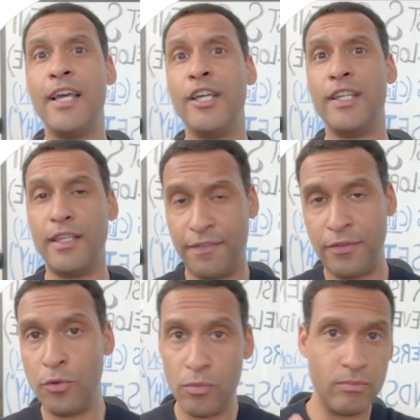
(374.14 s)
If
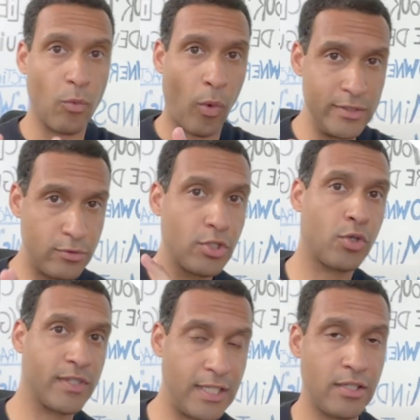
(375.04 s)
you want to
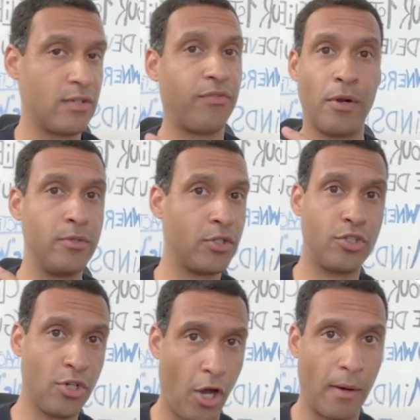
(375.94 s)
transition from your
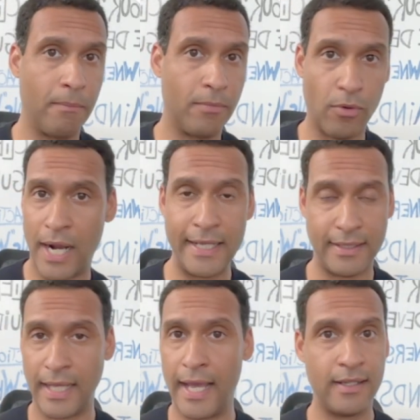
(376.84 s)
job, right,
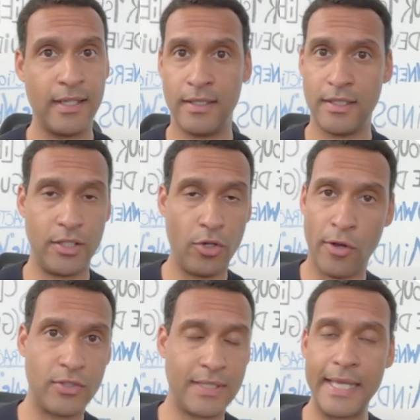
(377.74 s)
that you're going to
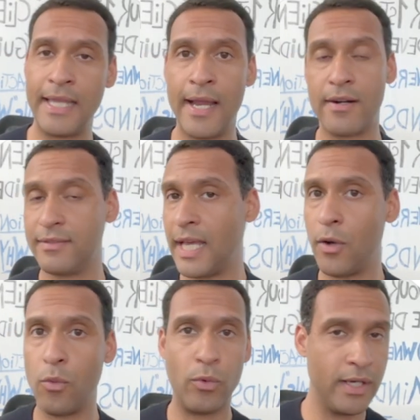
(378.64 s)
stay there, they
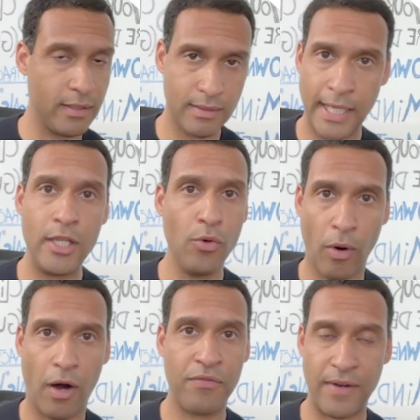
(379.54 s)
will lay you
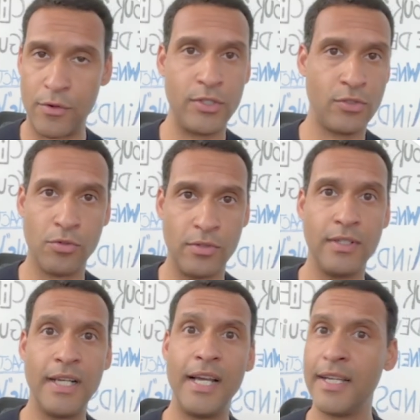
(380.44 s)
off very soon
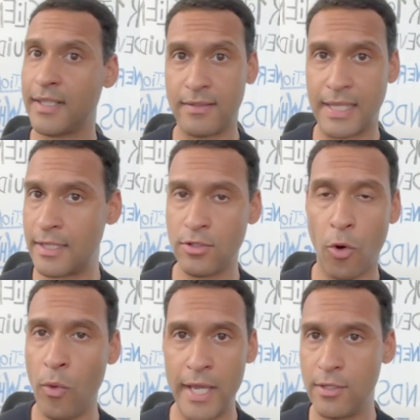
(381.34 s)
because there's no
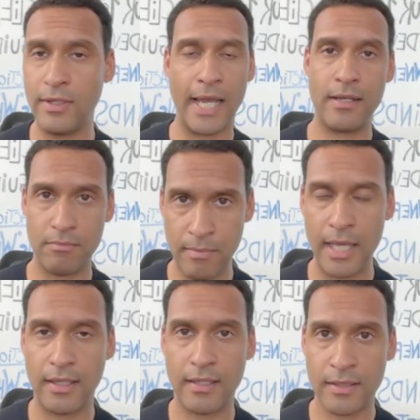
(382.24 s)
way you can
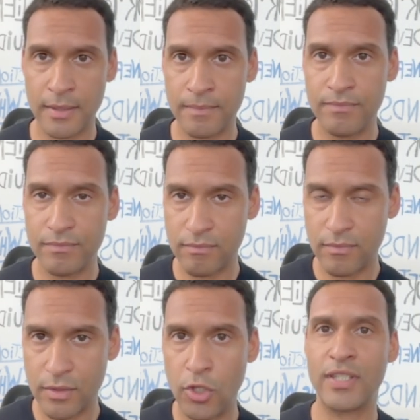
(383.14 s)
make
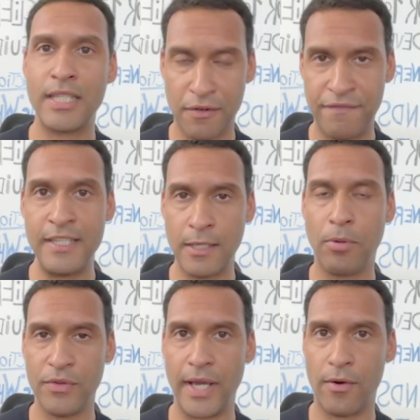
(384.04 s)
yourself visible
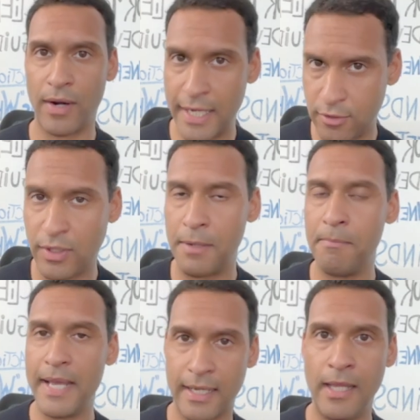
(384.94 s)
there, right? You can
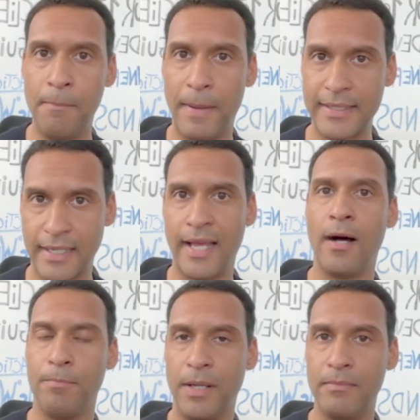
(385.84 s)
make an impact and help
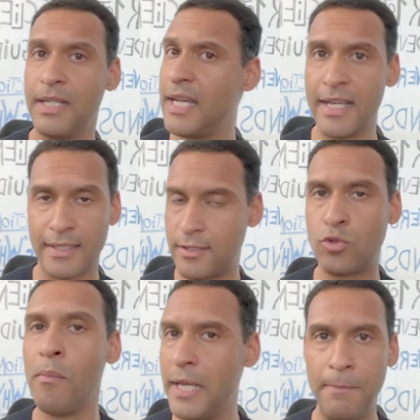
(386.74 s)
them because there's too
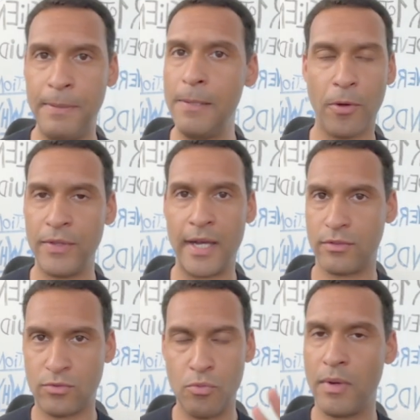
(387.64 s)
many people there,
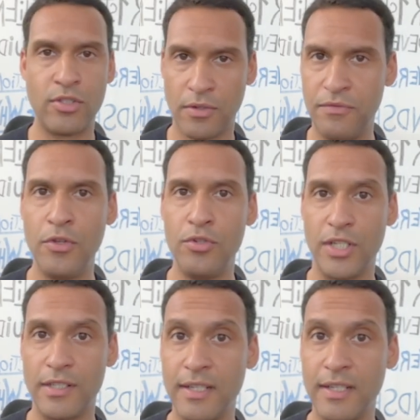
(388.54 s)
too much confusion.